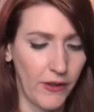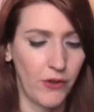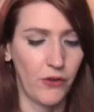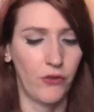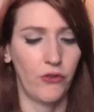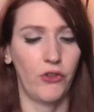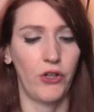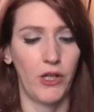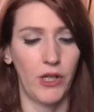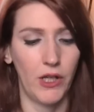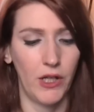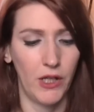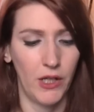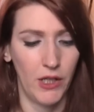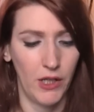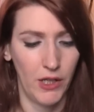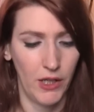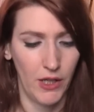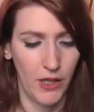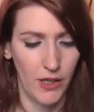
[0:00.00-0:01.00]
energy.
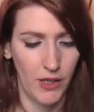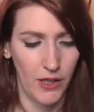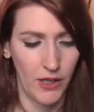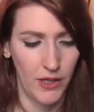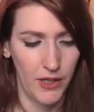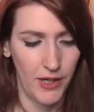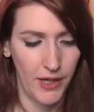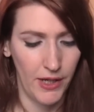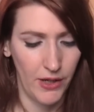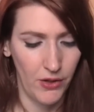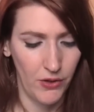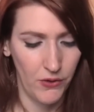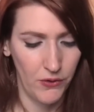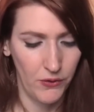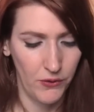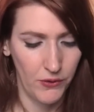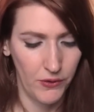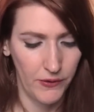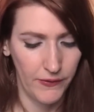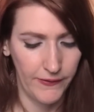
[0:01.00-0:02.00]

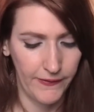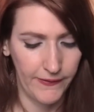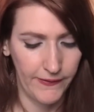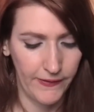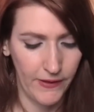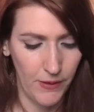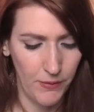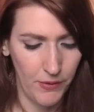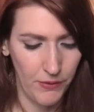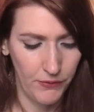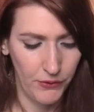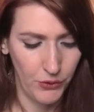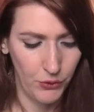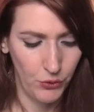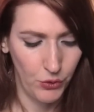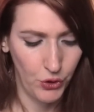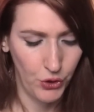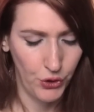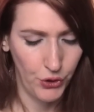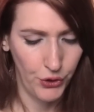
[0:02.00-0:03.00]
Now, some of
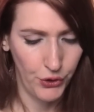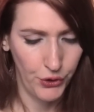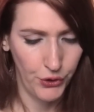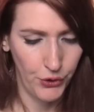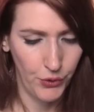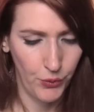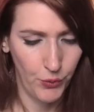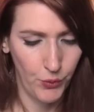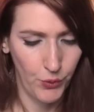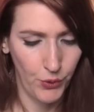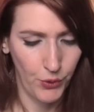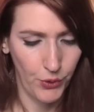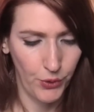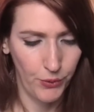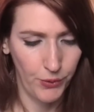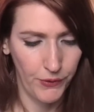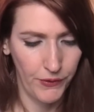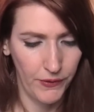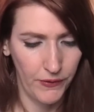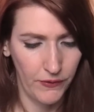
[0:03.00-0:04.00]
you could work
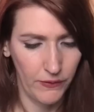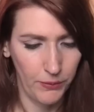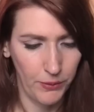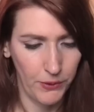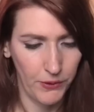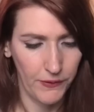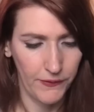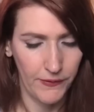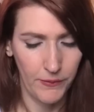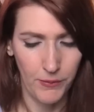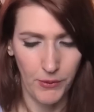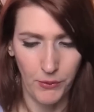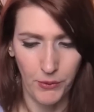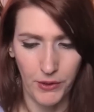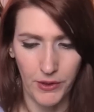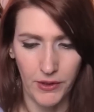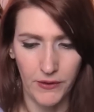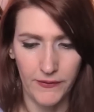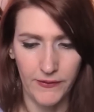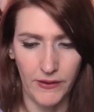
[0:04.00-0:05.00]
with this person, but we're
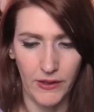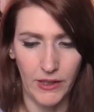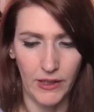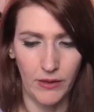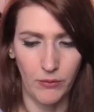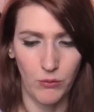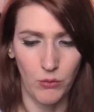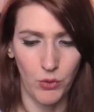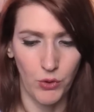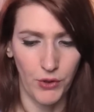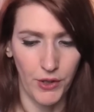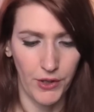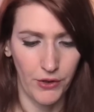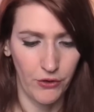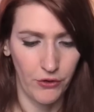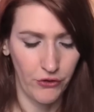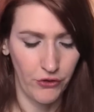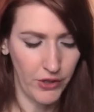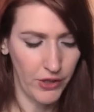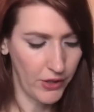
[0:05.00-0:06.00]
going to see more
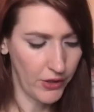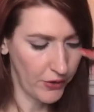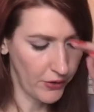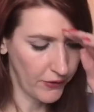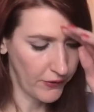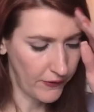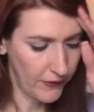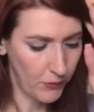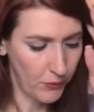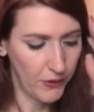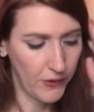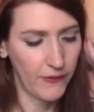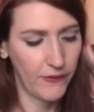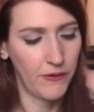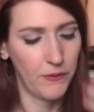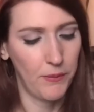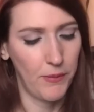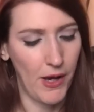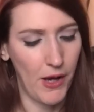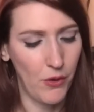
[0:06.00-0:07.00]
energy here, see what this
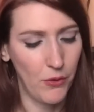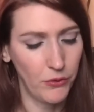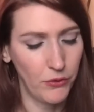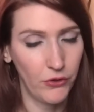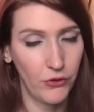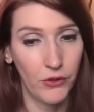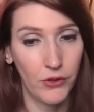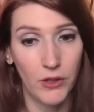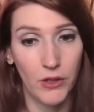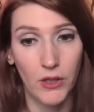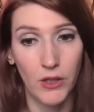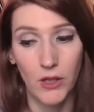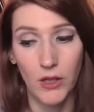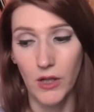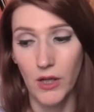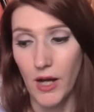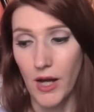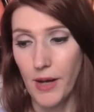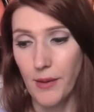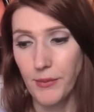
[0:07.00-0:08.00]
is about.
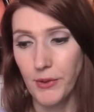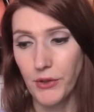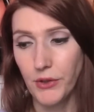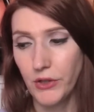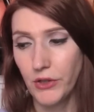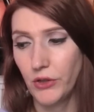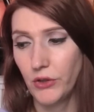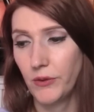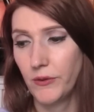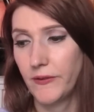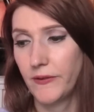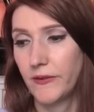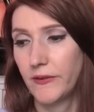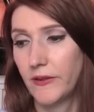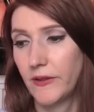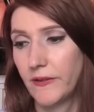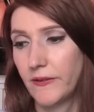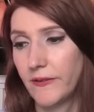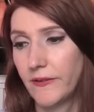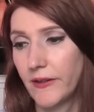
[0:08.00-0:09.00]
I'm going to use
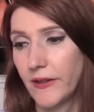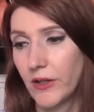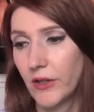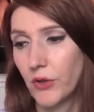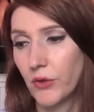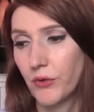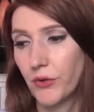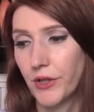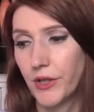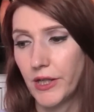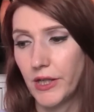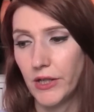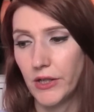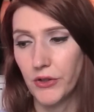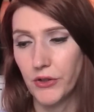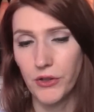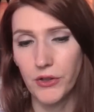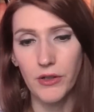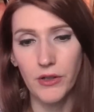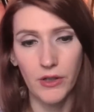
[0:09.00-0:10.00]
this deck over
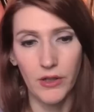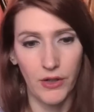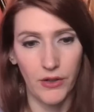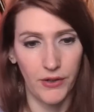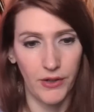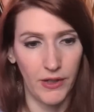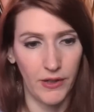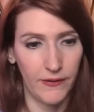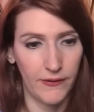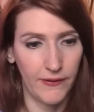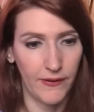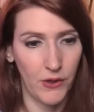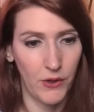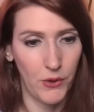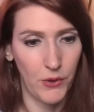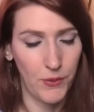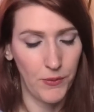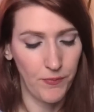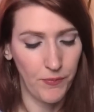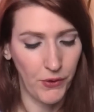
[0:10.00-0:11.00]
here. All right,
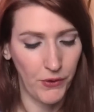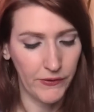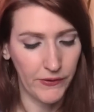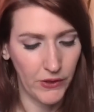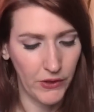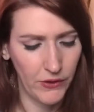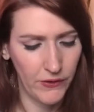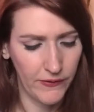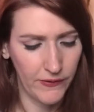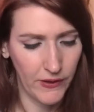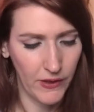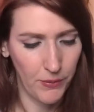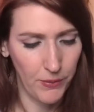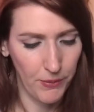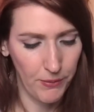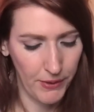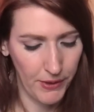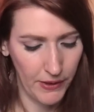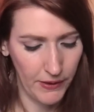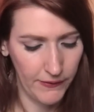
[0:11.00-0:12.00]
so I was going to use the
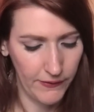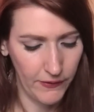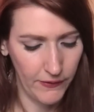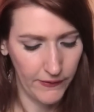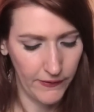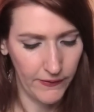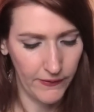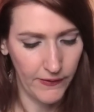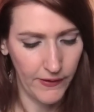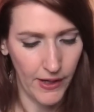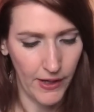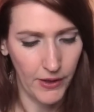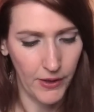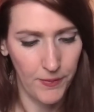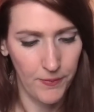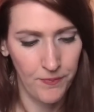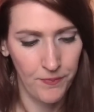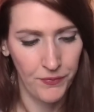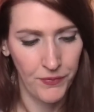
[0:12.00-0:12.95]
Kipper, but let's use this deck.